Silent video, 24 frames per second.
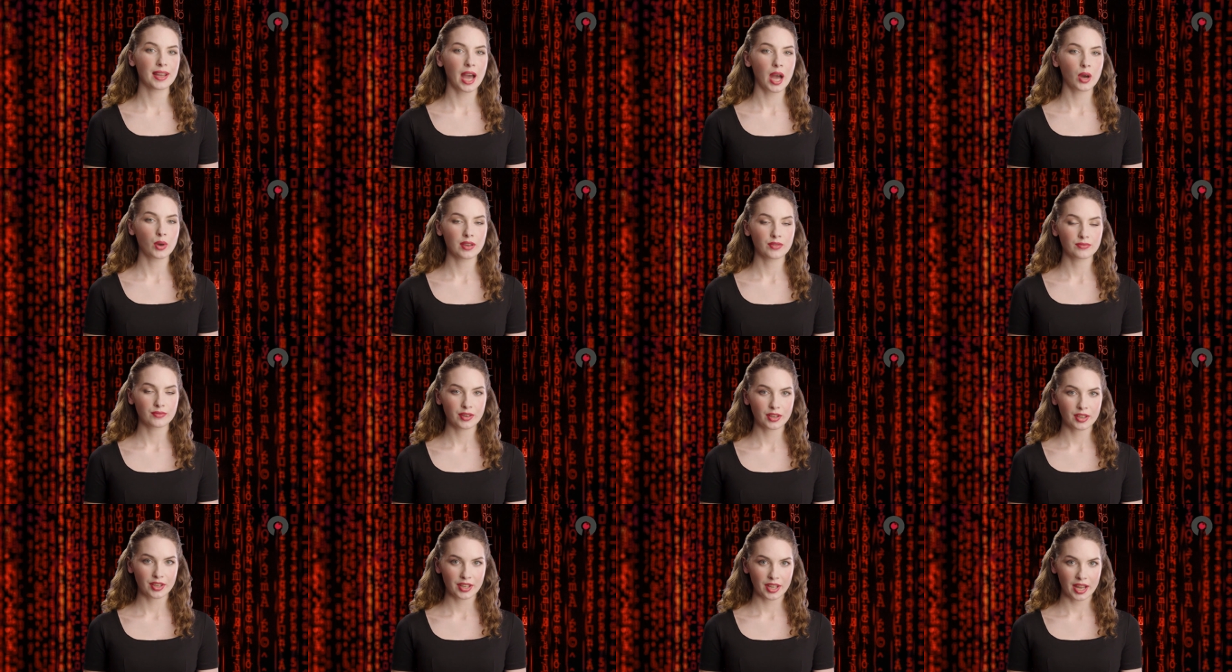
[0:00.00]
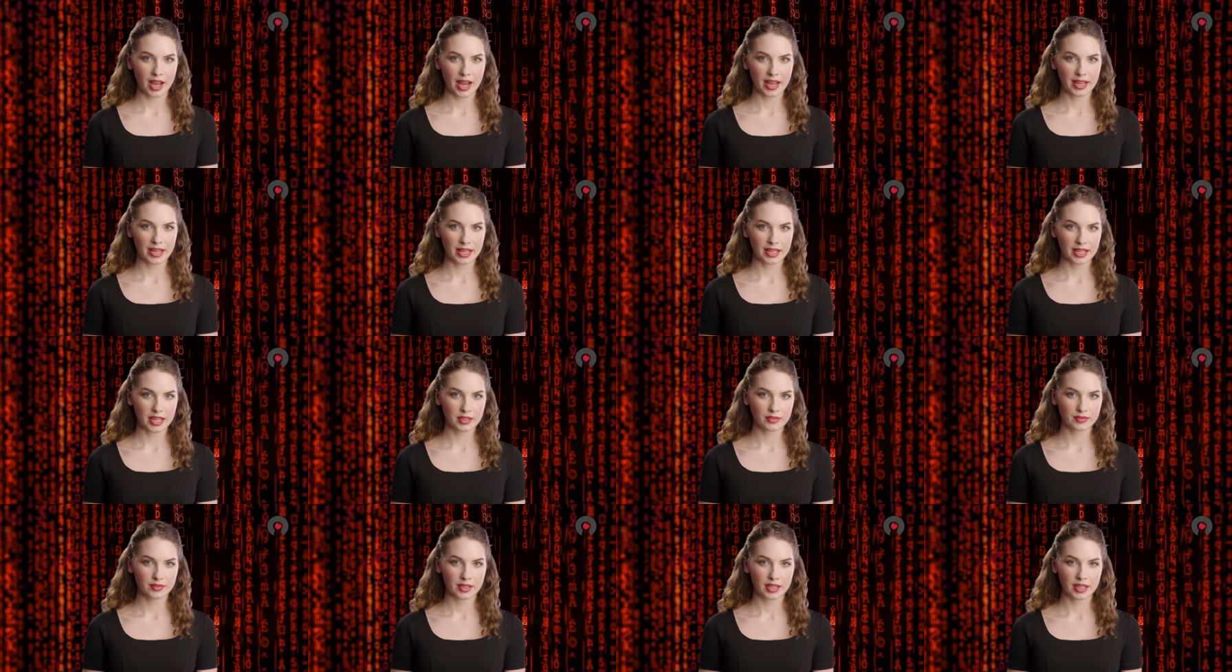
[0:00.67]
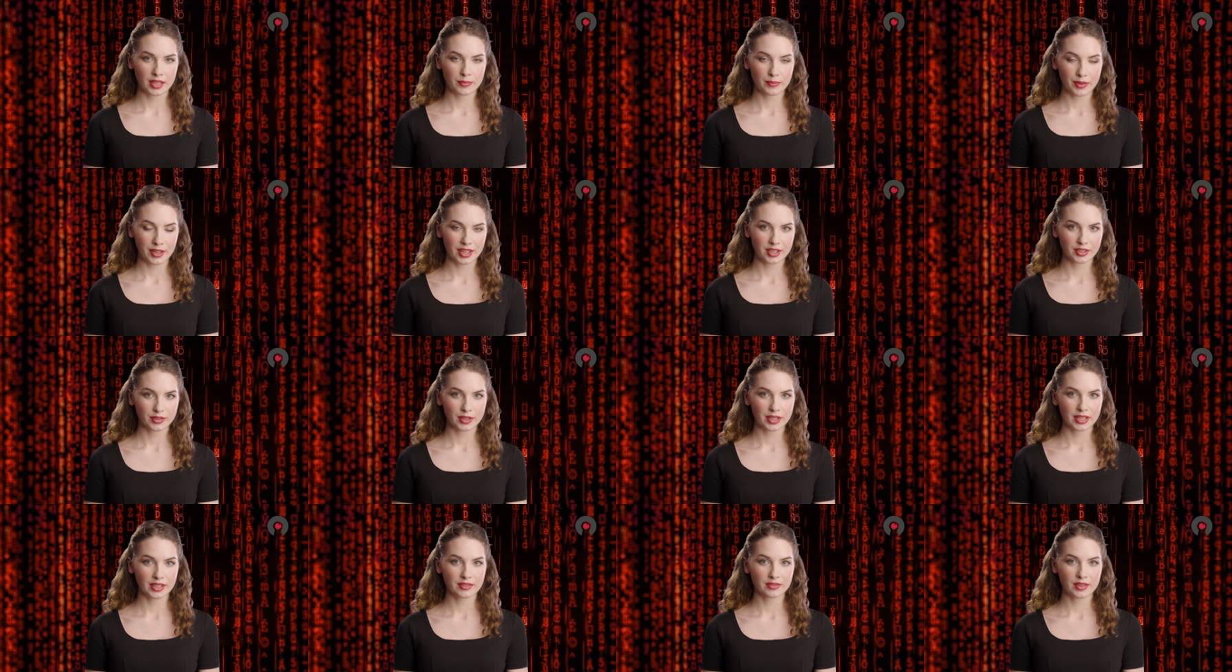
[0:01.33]
However, I can offer some
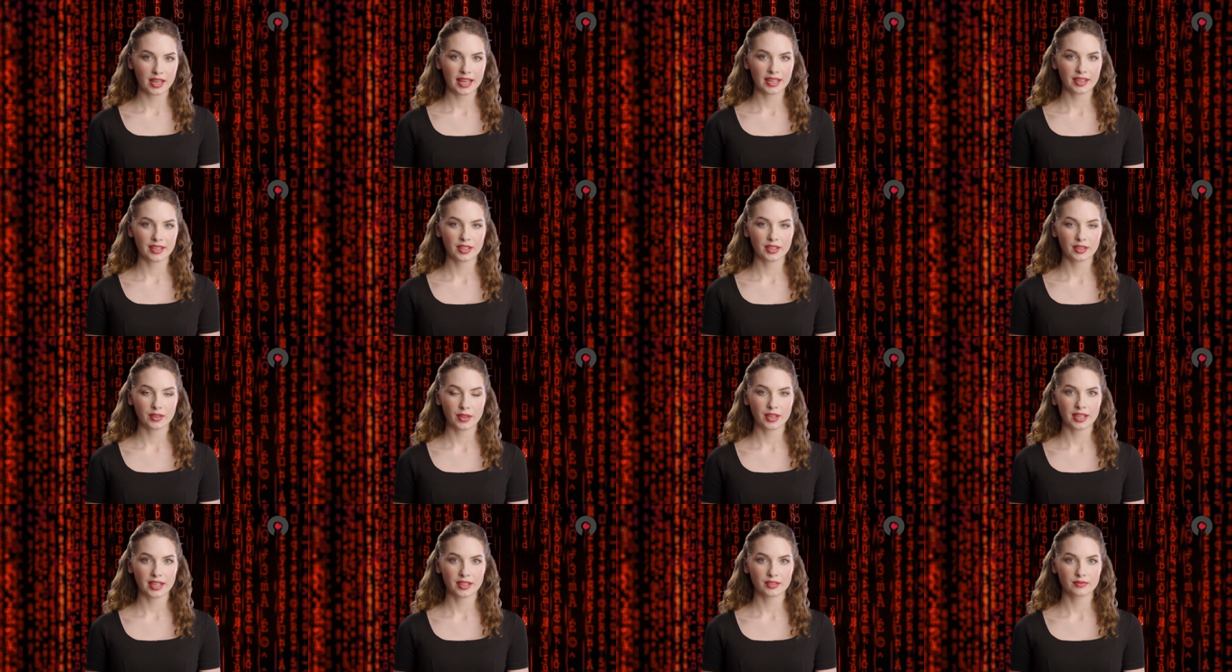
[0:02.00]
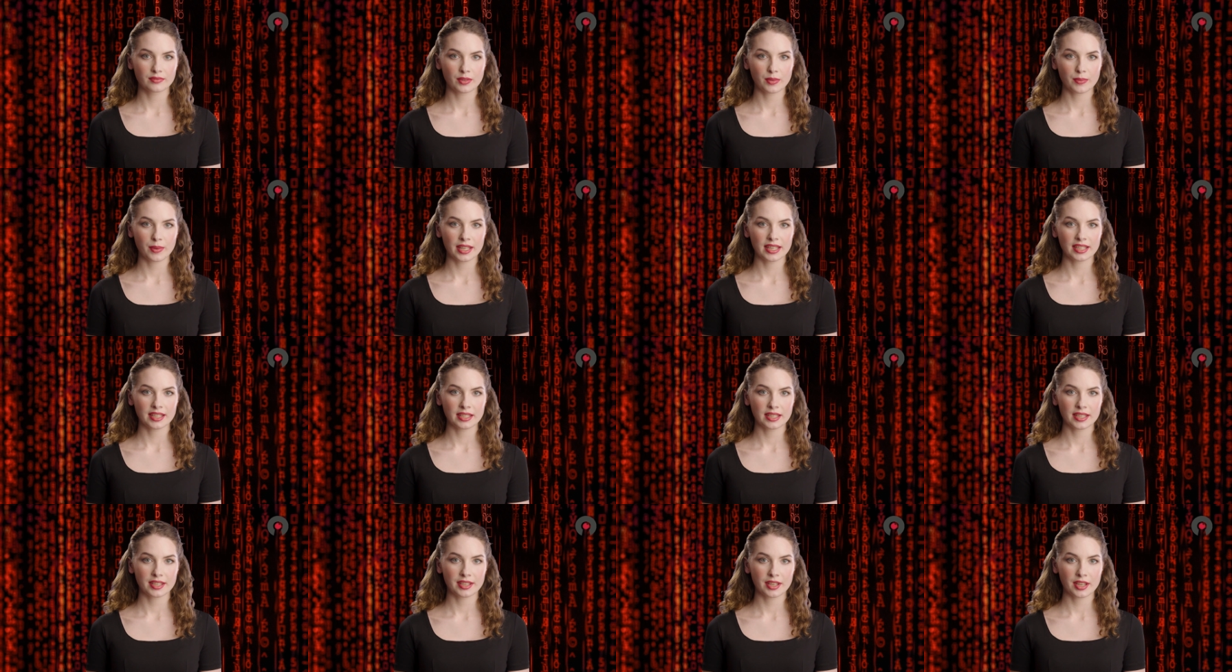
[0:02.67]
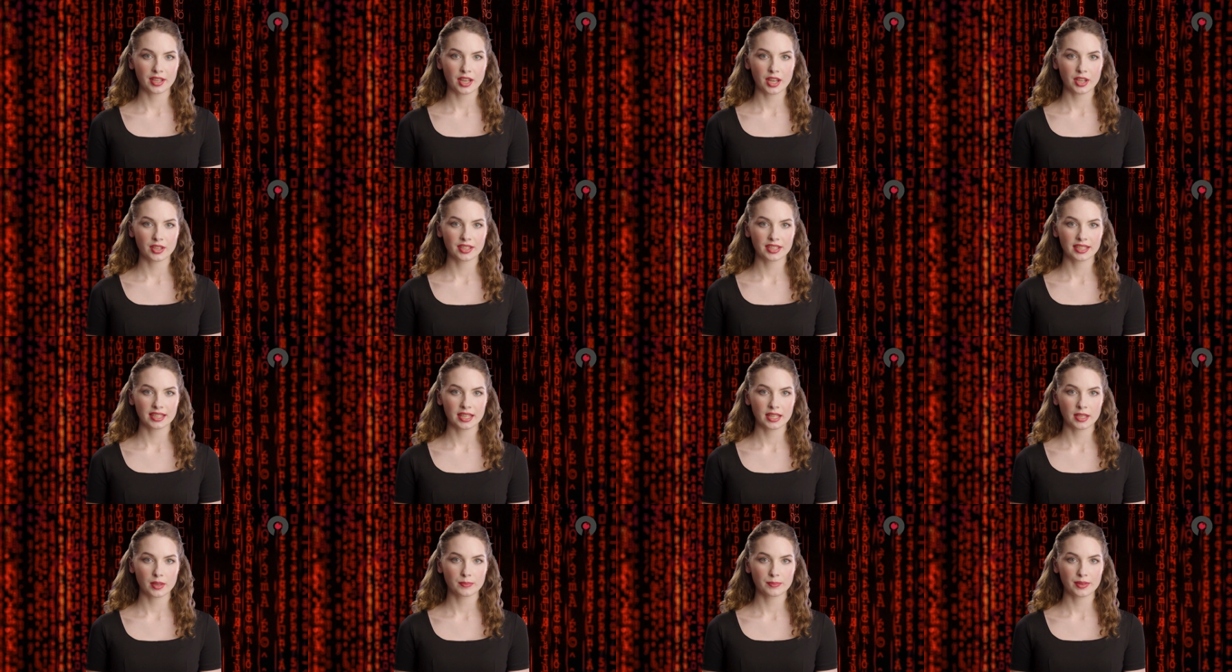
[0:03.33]
general advice to the information
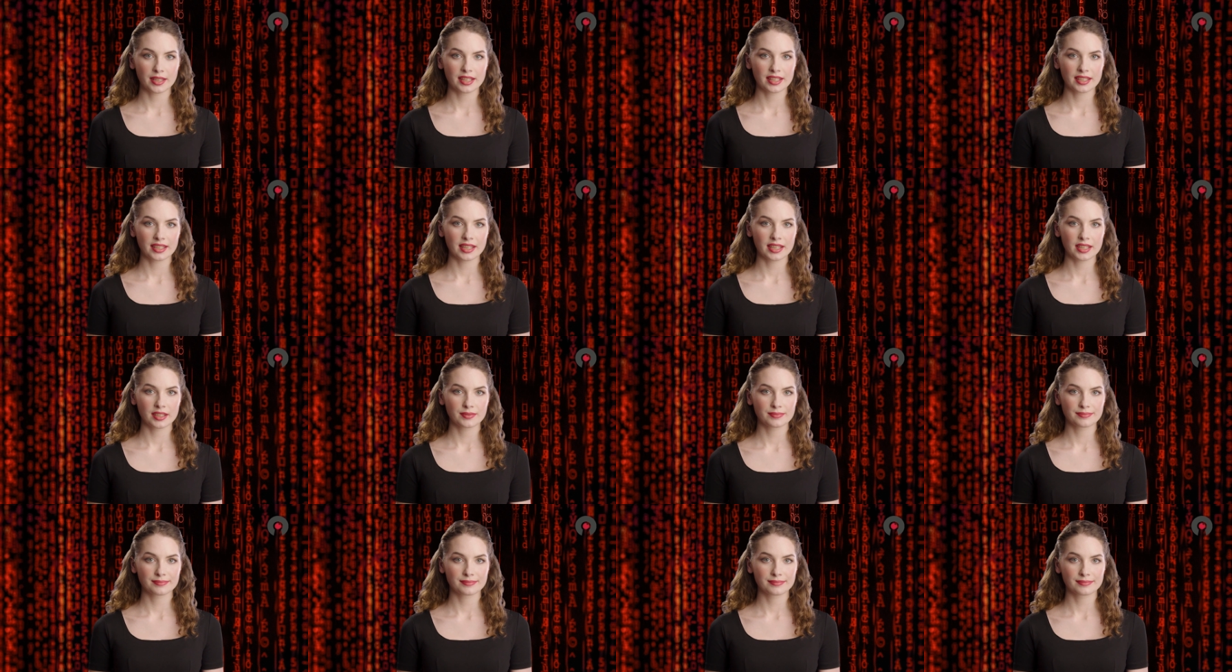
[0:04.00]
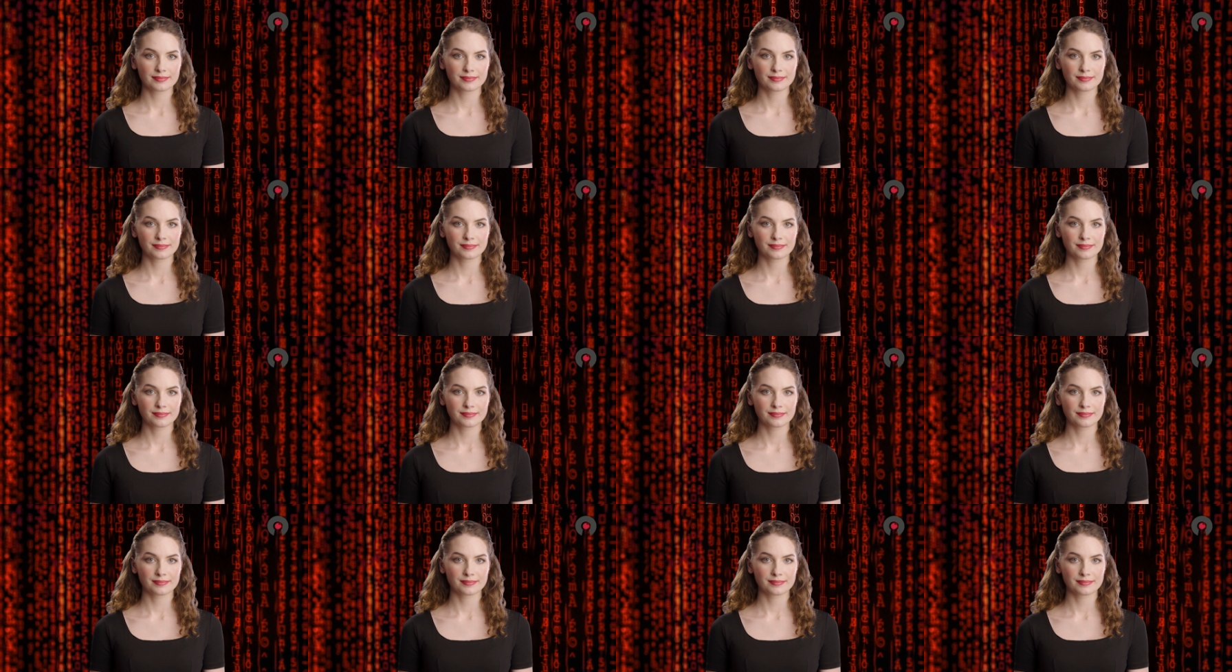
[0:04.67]
security community.